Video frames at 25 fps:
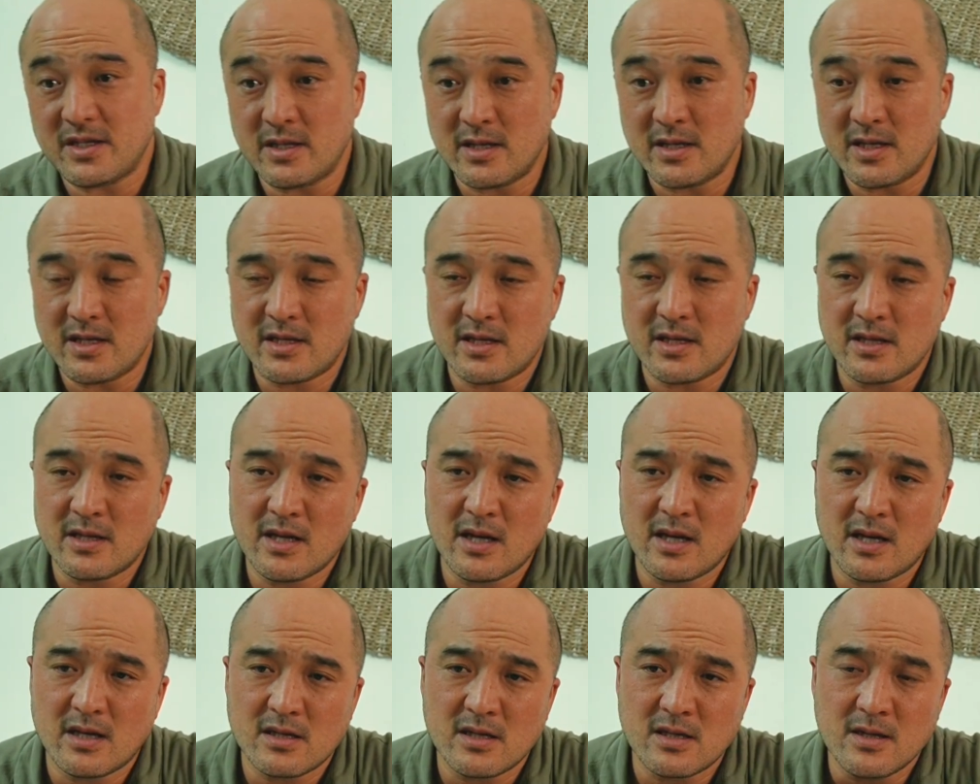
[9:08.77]
and this and
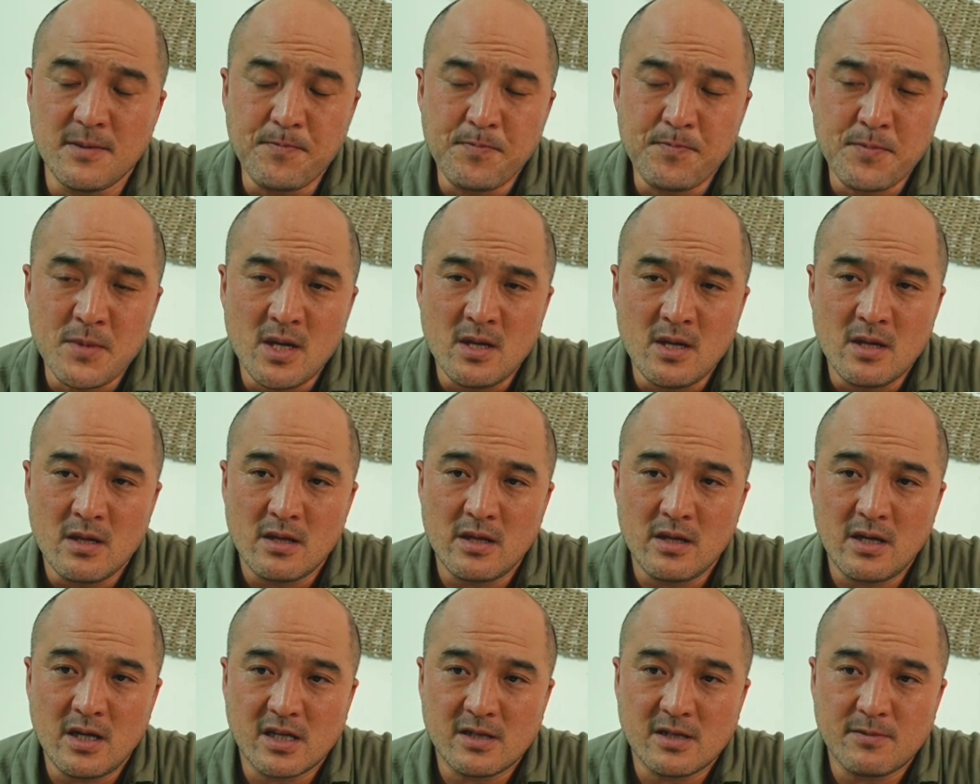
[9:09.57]
this,
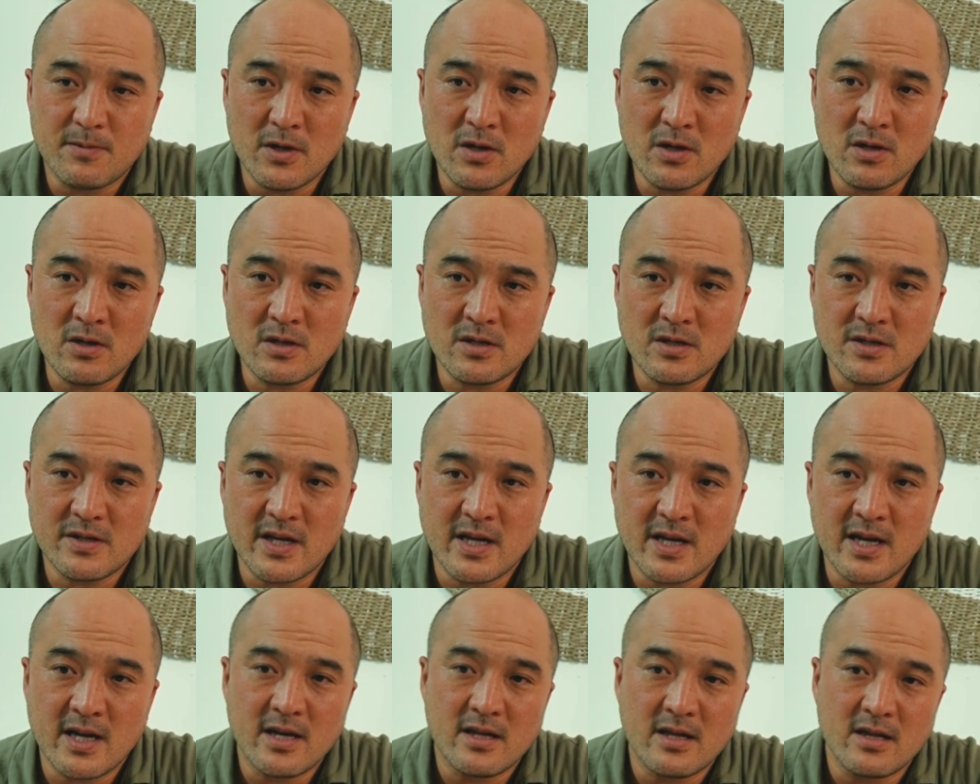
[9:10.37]
the experience
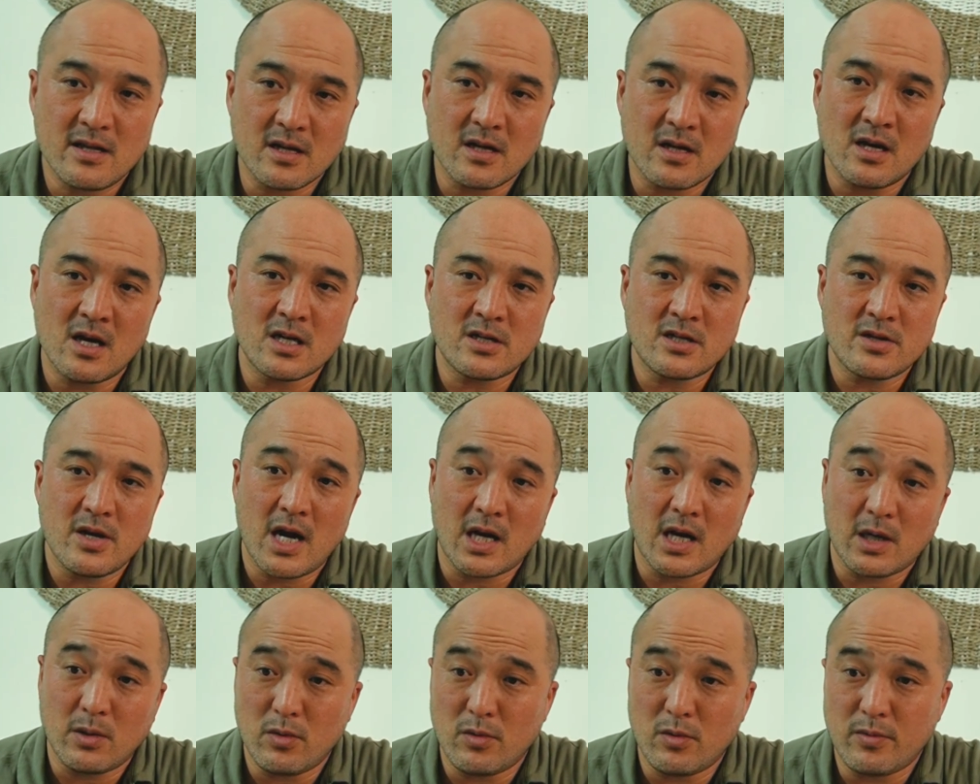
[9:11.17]
that the
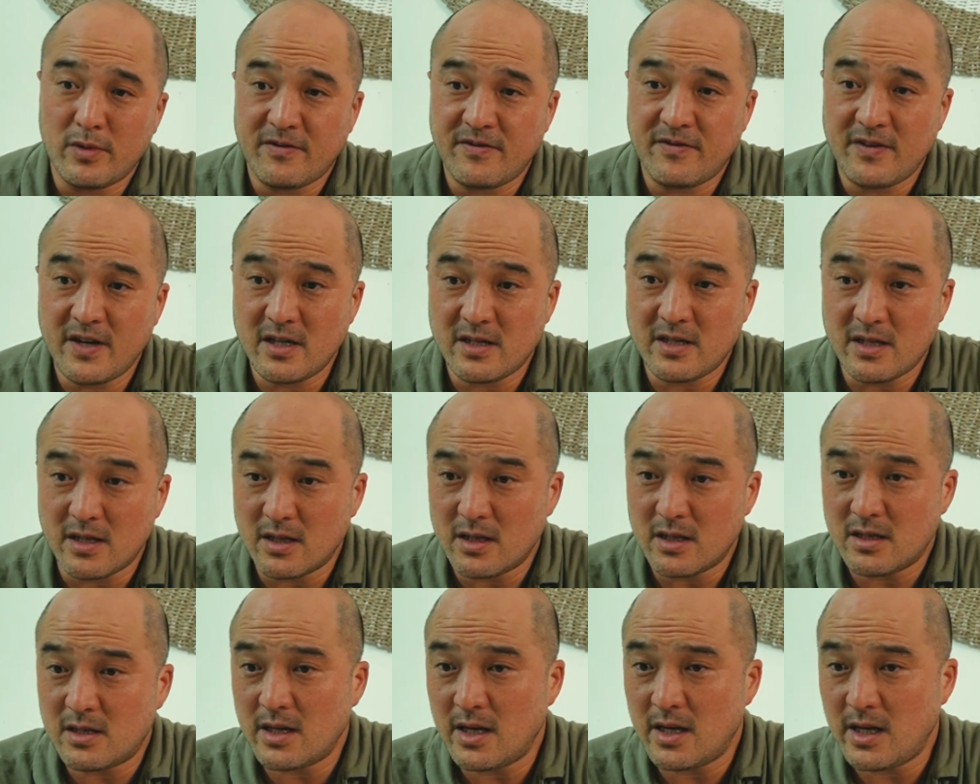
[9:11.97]
contractor will be facing,
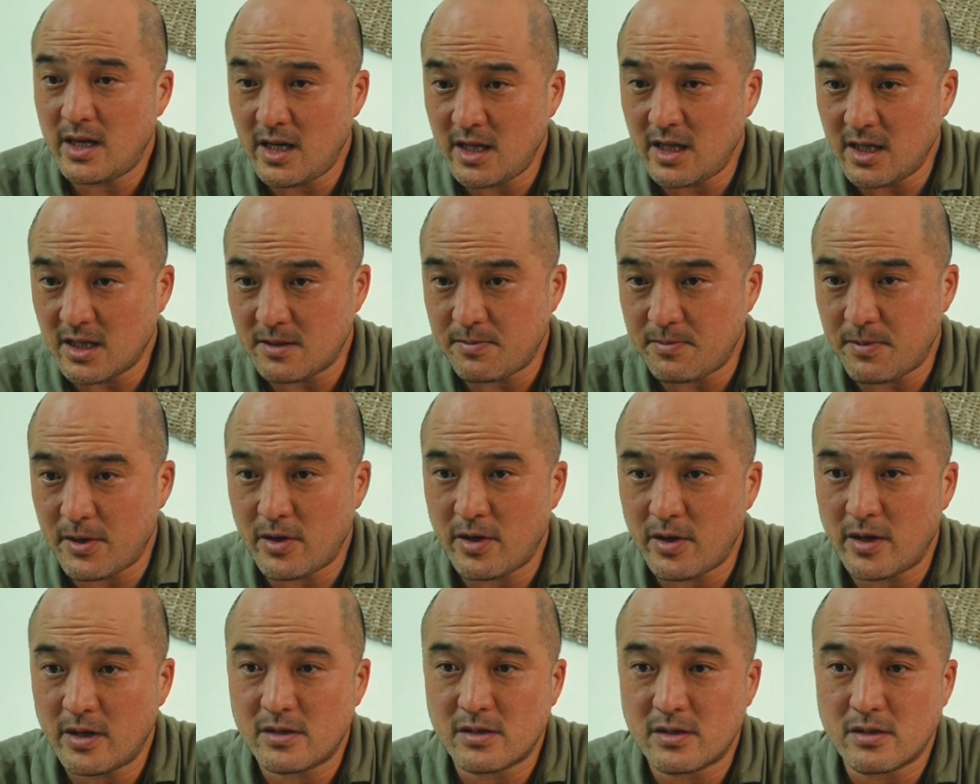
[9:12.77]
let's say
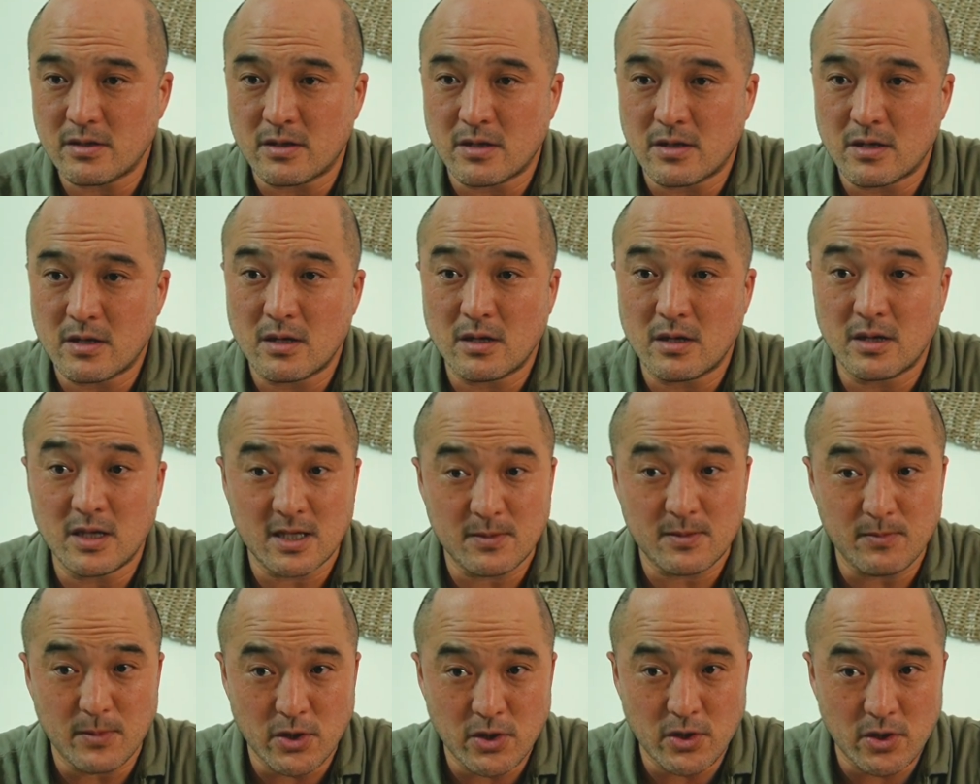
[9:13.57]
inexperienced or
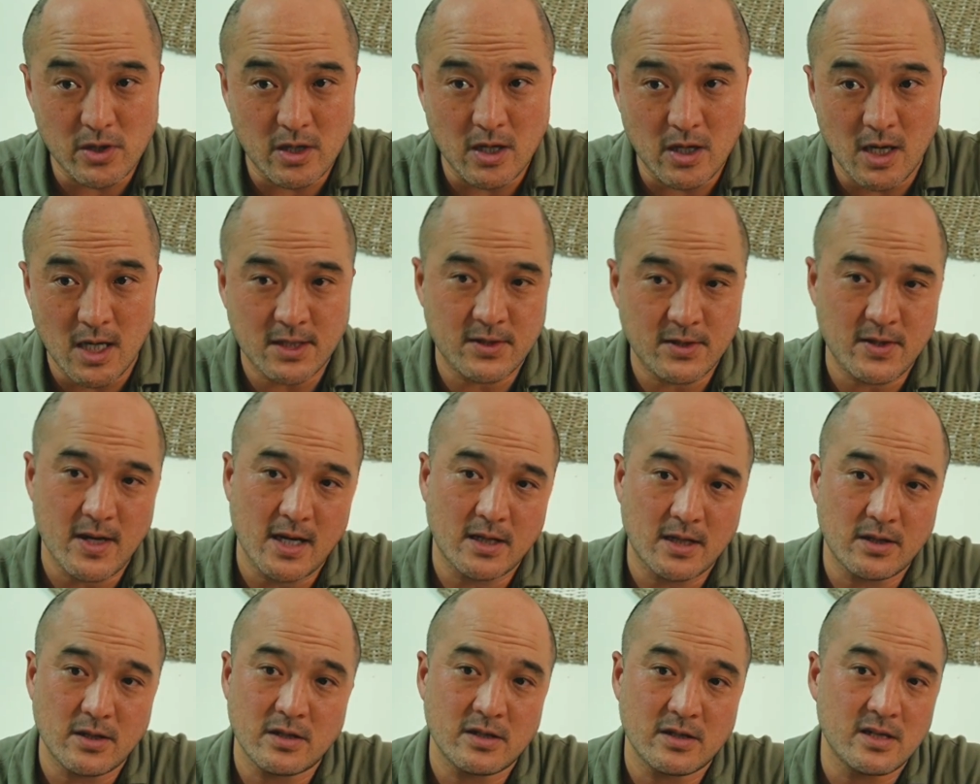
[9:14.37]
less mature
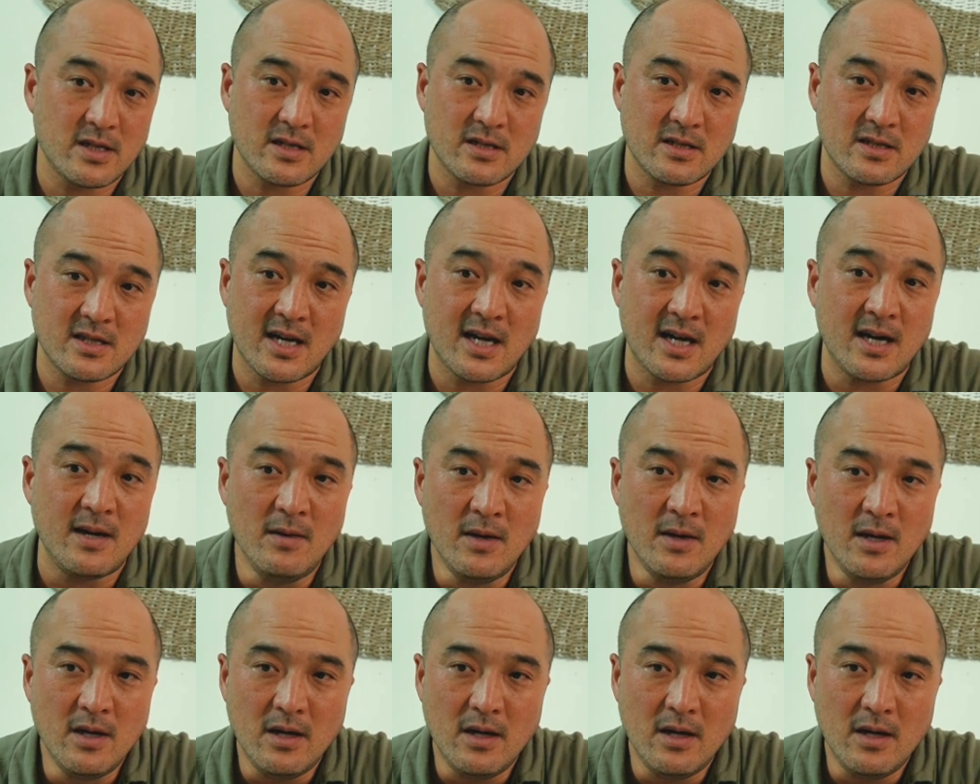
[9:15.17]
contractors, is that